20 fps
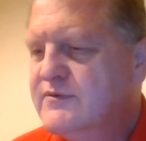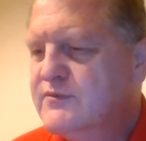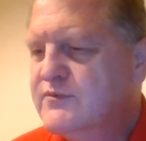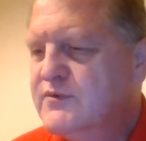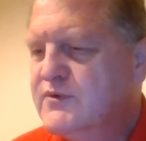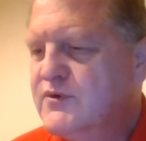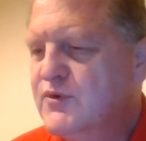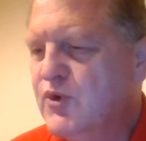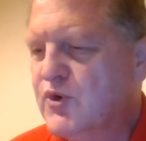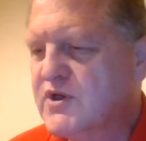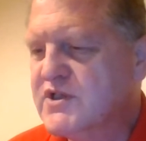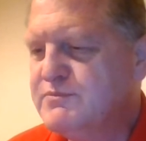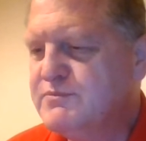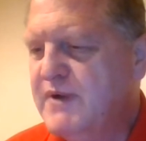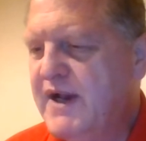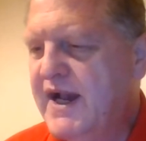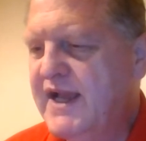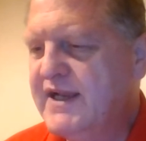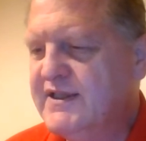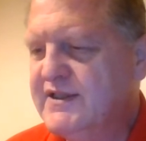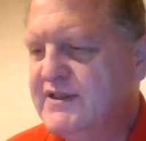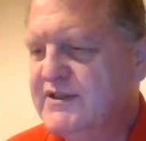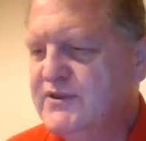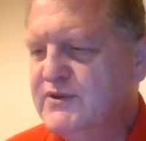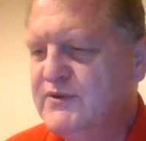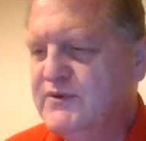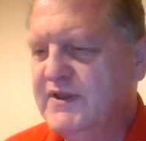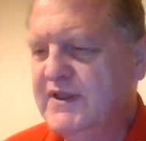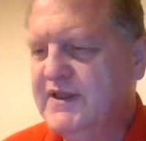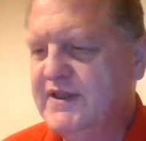corresponding to
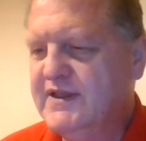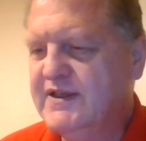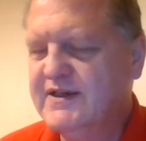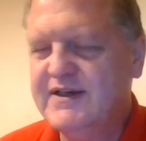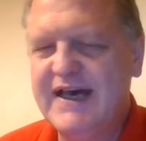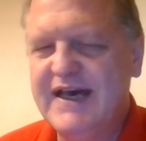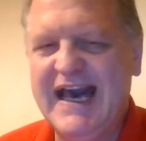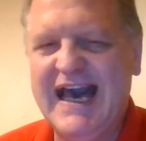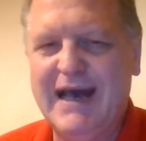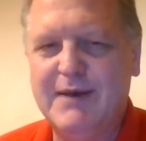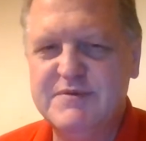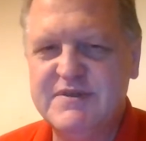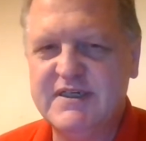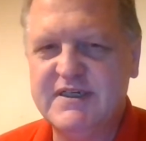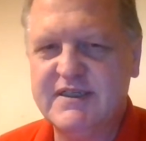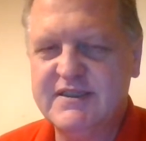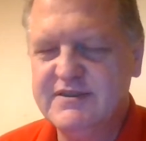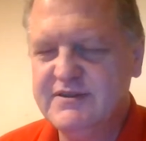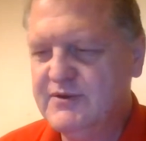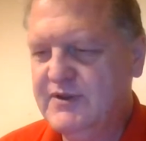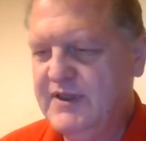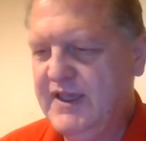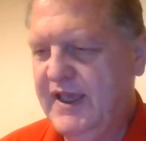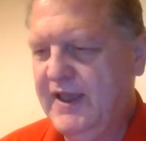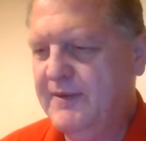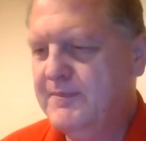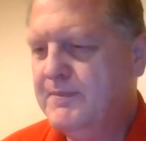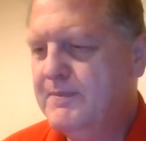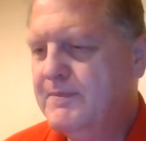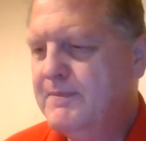the object. Okay.
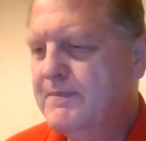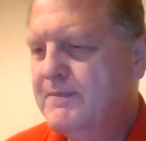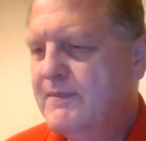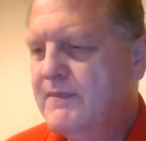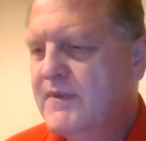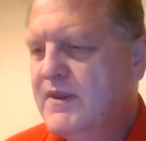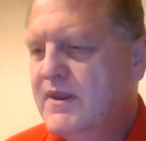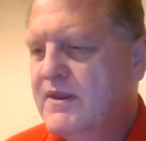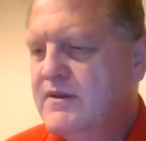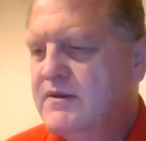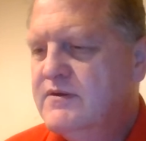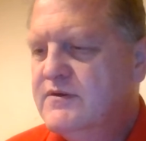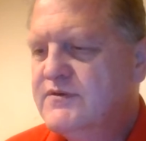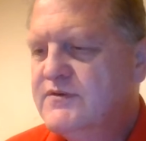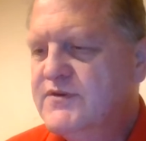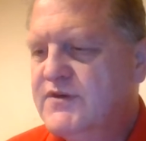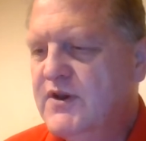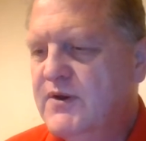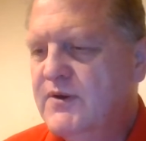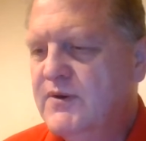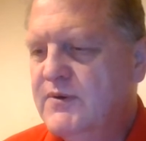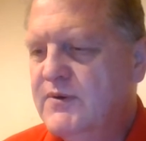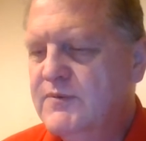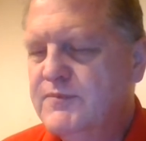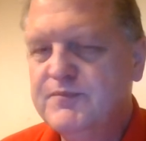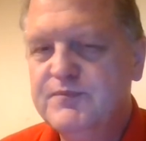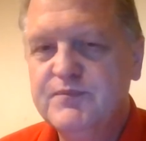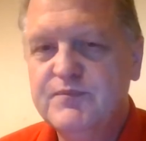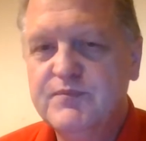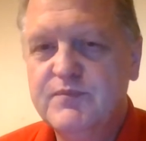So
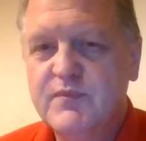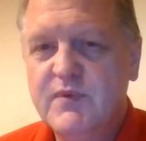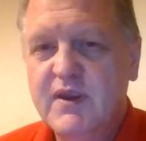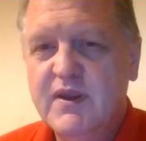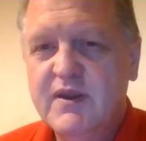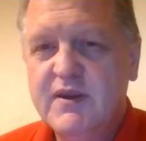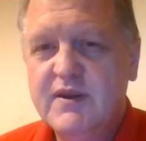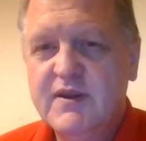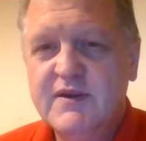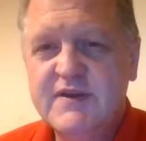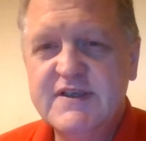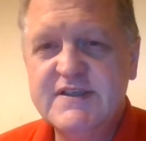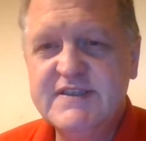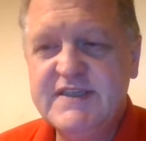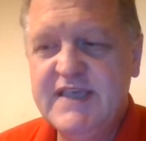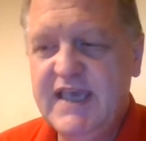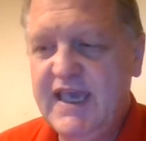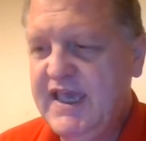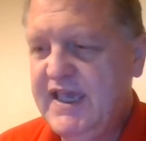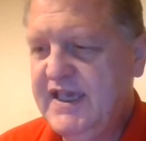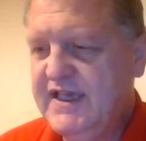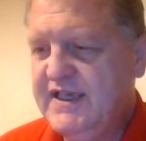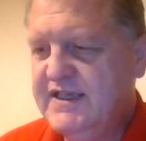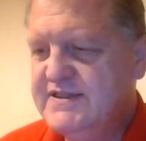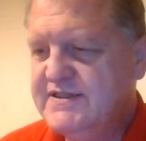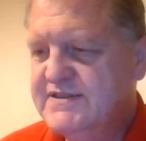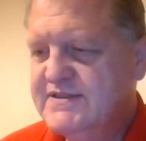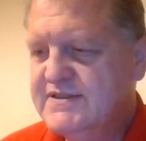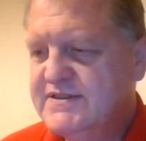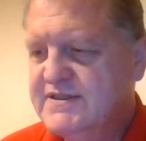In this
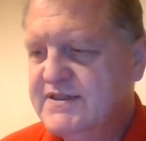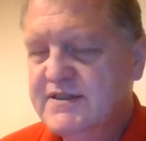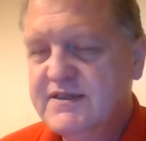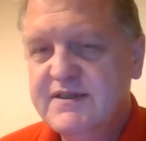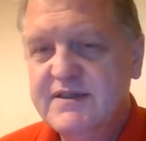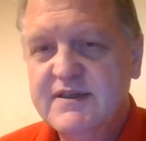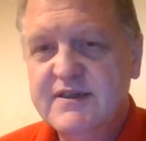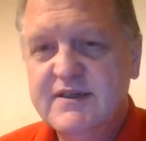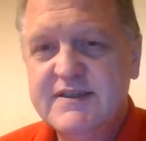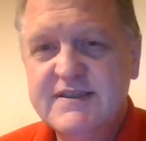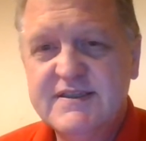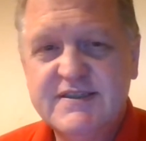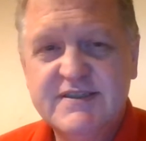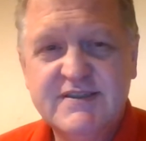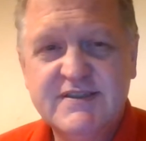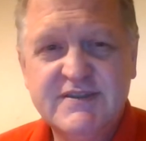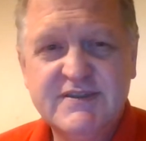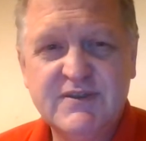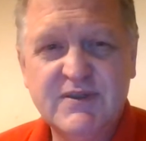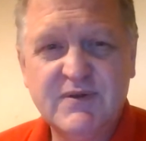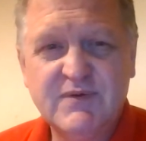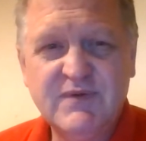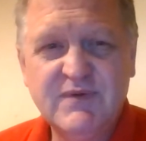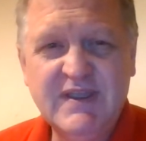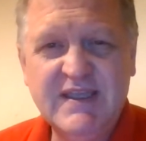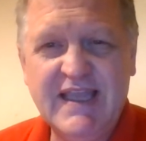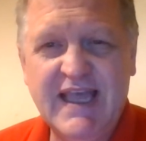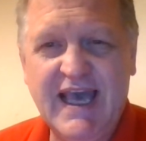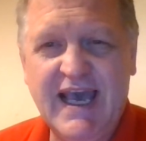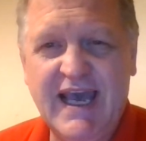case, certainly
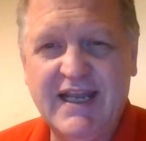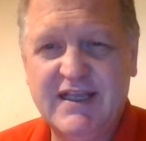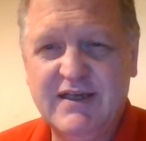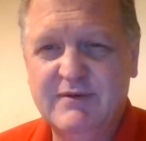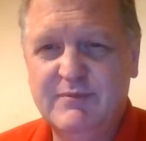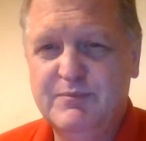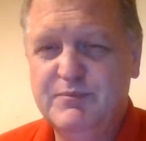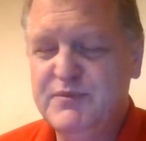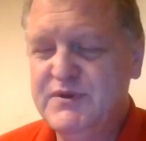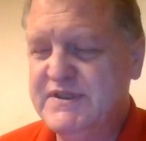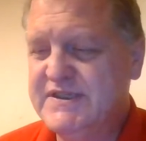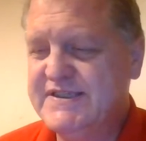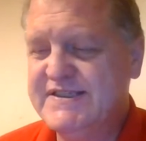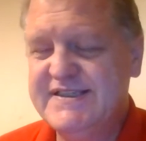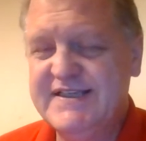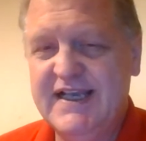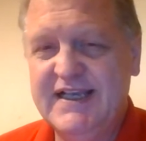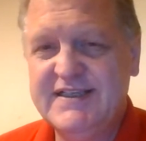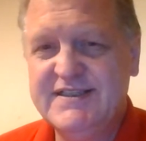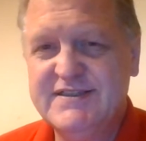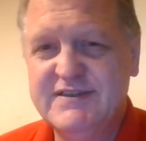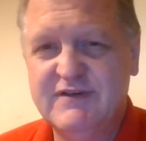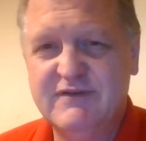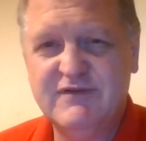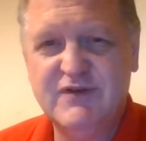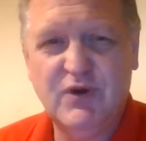not a possessive. No